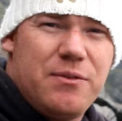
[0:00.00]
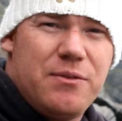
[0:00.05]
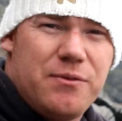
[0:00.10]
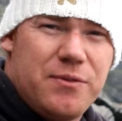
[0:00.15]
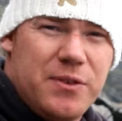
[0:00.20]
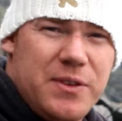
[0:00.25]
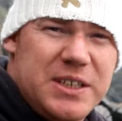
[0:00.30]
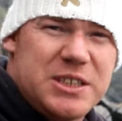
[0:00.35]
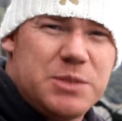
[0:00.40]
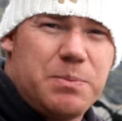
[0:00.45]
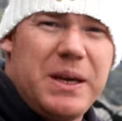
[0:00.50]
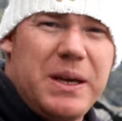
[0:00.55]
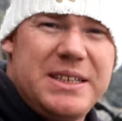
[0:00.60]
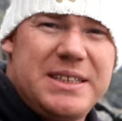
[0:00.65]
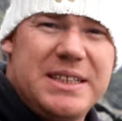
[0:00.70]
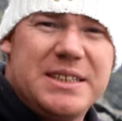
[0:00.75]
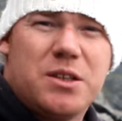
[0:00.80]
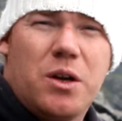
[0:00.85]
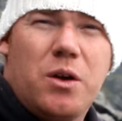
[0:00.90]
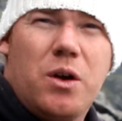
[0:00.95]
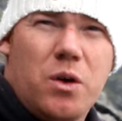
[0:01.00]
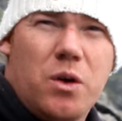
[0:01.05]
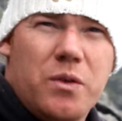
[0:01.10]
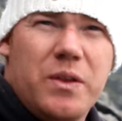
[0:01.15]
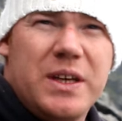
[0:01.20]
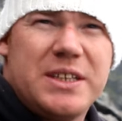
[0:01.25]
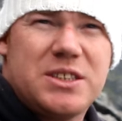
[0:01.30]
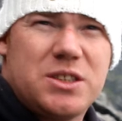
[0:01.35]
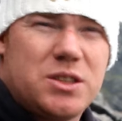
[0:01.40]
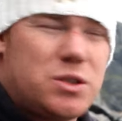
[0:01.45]
for this species
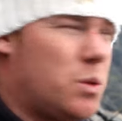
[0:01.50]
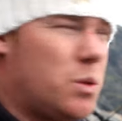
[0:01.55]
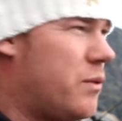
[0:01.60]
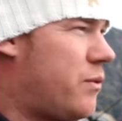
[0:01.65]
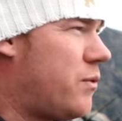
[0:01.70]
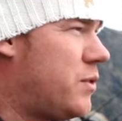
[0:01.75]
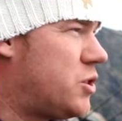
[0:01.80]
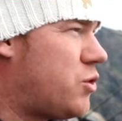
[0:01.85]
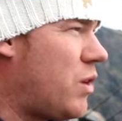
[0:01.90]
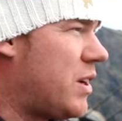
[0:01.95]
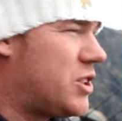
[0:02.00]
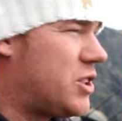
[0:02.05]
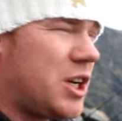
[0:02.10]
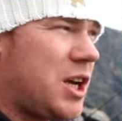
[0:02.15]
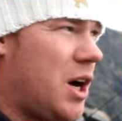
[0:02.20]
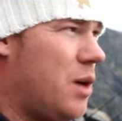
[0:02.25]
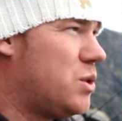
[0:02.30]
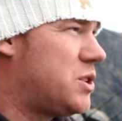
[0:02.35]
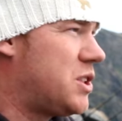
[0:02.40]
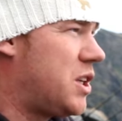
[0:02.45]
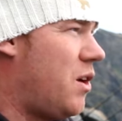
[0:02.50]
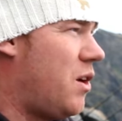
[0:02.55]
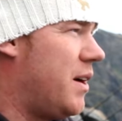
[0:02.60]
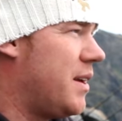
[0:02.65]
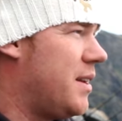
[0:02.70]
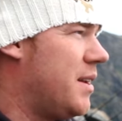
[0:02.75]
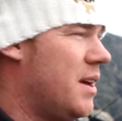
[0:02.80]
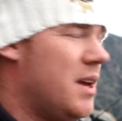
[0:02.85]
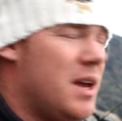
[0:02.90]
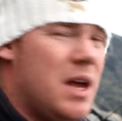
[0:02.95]
along this sort of stretch of
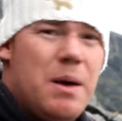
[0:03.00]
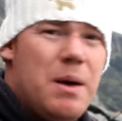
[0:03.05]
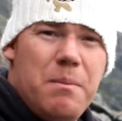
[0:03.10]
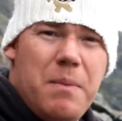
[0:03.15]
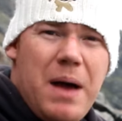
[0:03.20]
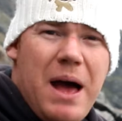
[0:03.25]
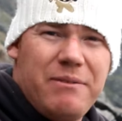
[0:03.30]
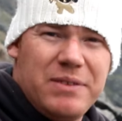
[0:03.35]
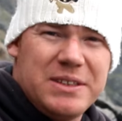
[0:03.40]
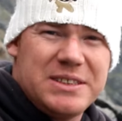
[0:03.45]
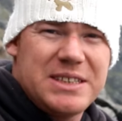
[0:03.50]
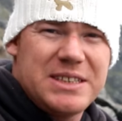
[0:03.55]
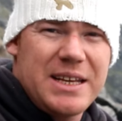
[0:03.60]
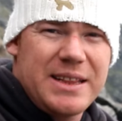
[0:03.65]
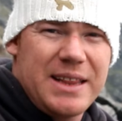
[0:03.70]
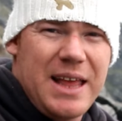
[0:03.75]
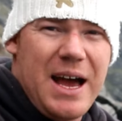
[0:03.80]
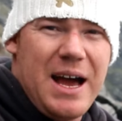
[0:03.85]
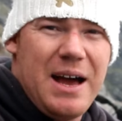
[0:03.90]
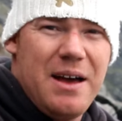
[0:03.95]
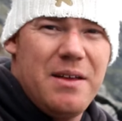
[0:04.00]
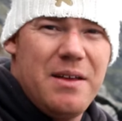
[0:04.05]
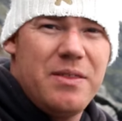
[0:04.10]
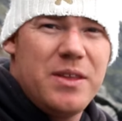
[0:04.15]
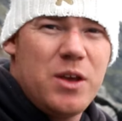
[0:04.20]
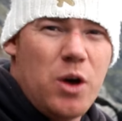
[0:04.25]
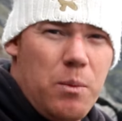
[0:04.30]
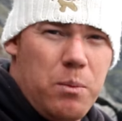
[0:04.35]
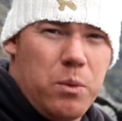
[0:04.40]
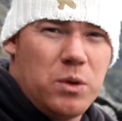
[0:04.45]
coastline. Having said that,
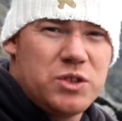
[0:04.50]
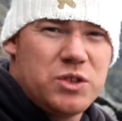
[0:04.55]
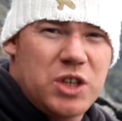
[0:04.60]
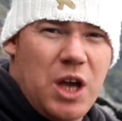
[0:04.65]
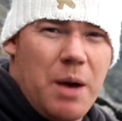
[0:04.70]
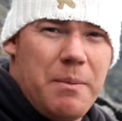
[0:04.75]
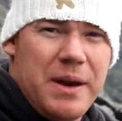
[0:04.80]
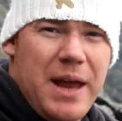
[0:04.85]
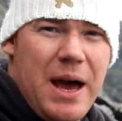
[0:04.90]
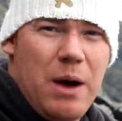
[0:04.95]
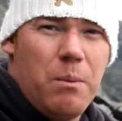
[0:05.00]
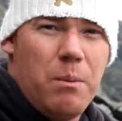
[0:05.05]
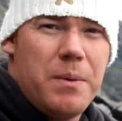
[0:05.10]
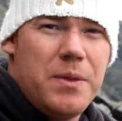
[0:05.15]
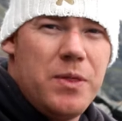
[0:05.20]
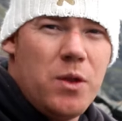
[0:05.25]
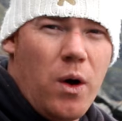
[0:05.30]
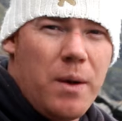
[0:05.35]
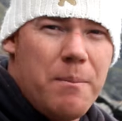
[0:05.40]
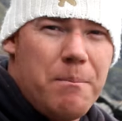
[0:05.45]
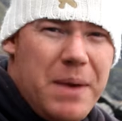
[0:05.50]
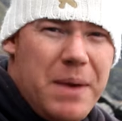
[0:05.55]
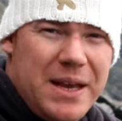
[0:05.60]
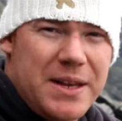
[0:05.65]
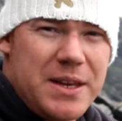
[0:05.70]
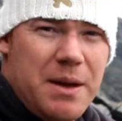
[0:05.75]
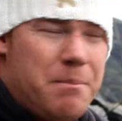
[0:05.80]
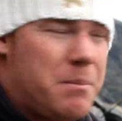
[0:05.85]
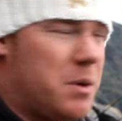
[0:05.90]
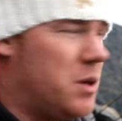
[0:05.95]
the odd one's coming out but not in
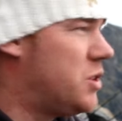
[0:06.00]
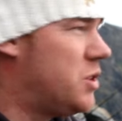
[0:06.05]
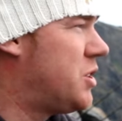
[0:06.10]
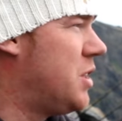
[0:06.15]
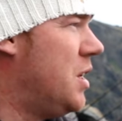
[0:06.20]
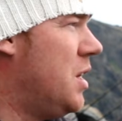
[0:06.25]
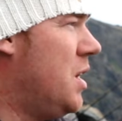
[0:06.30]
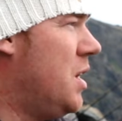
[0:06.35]
big numbers.